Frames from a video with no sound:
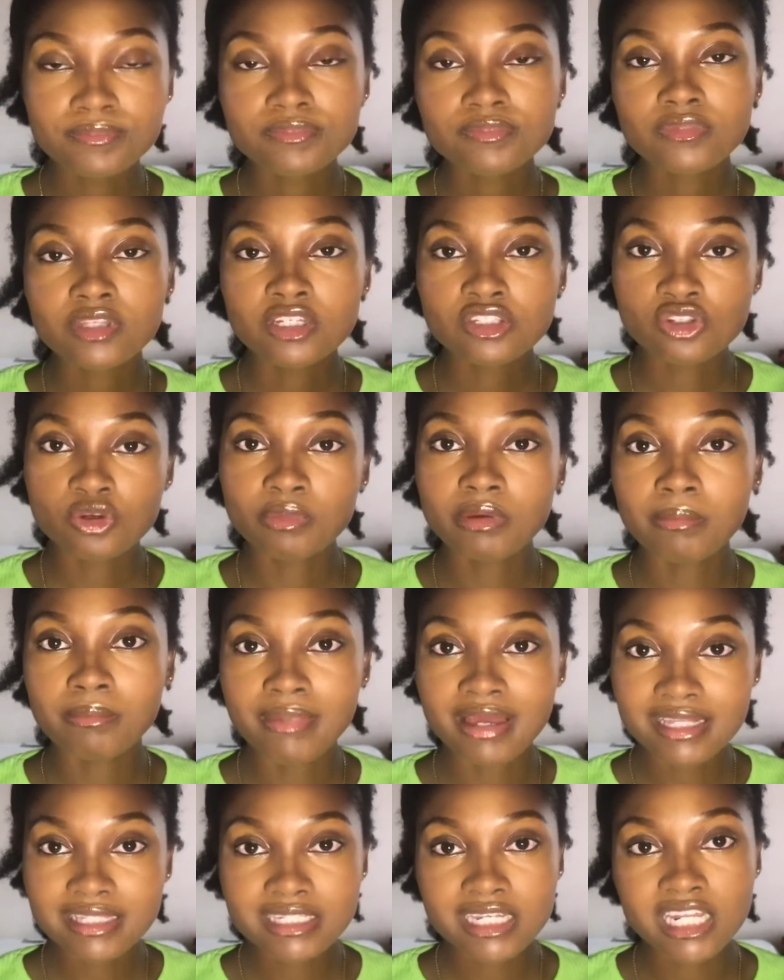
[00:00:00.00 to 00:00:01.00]
So be
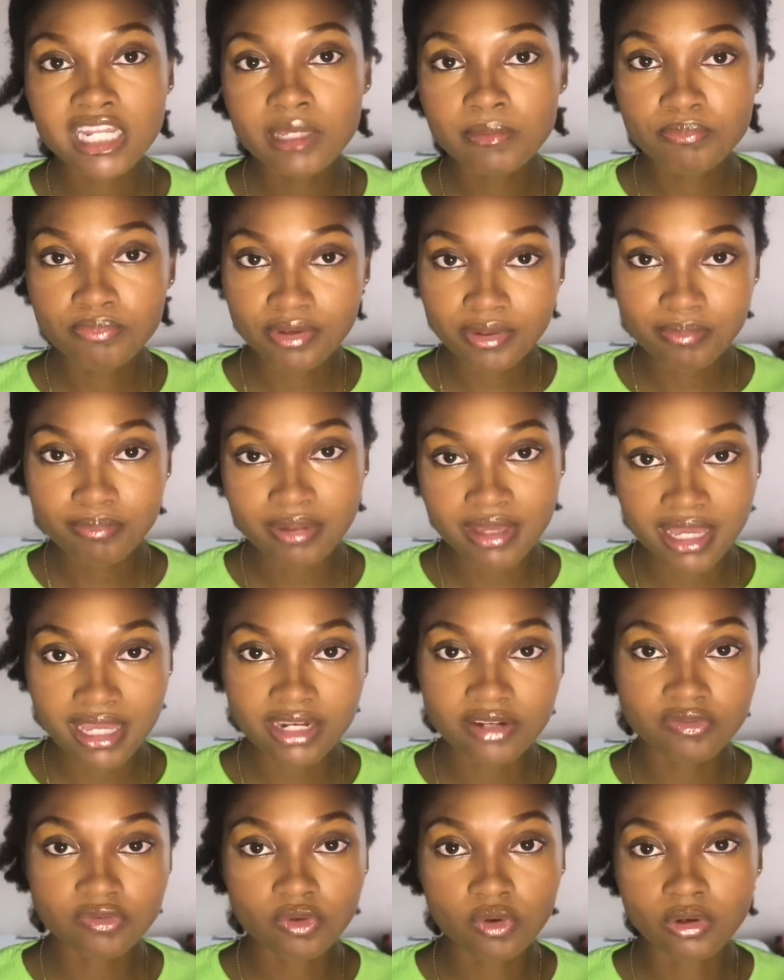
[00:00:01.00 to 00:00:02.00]
mentally prepared
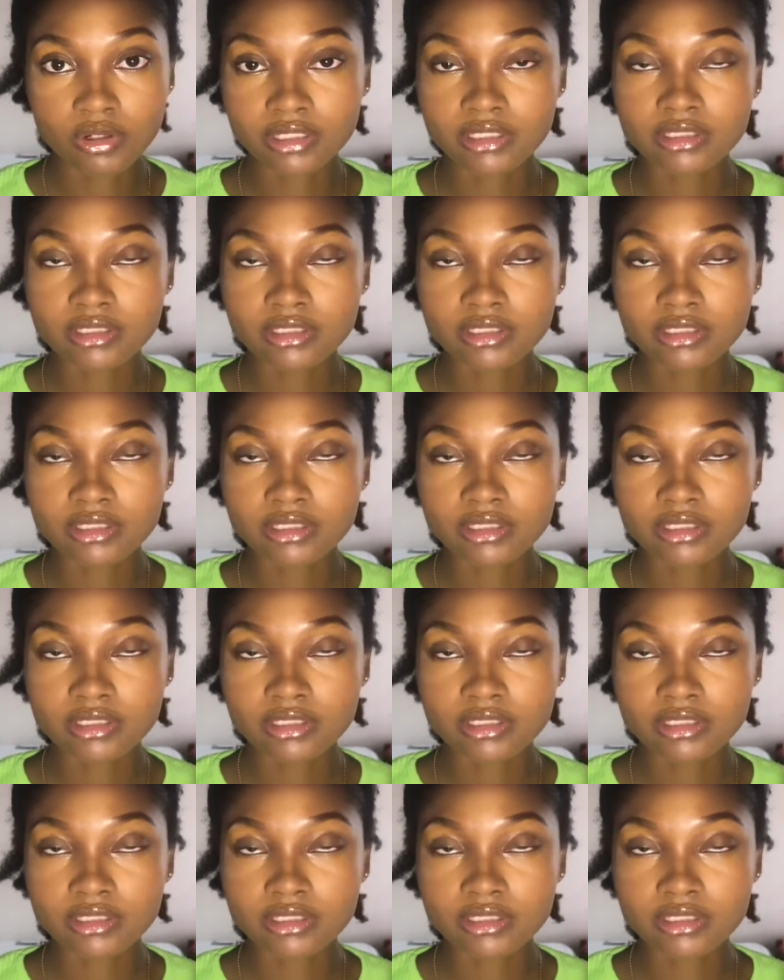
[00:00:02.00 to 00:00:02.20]
for